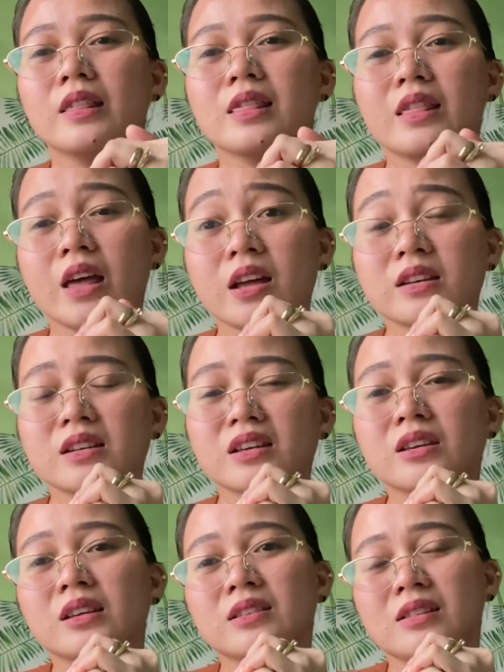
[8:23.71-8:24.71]
Then
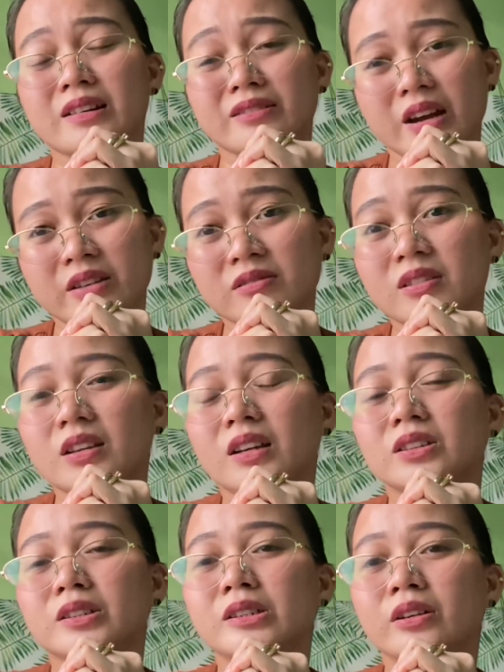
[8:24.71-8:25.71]
he arrived at
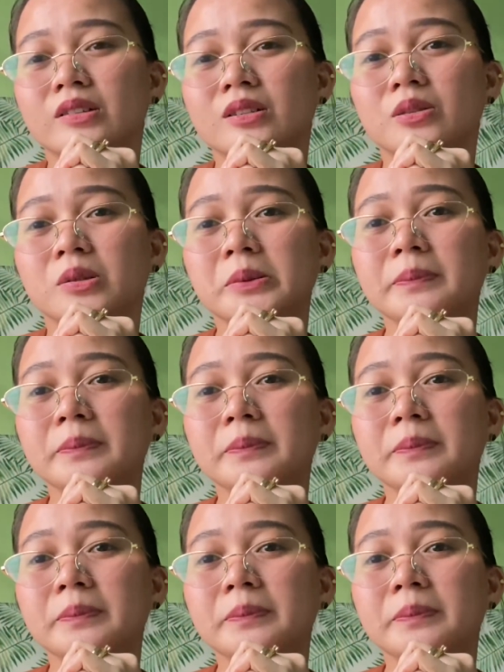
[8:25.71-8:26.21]
our condo,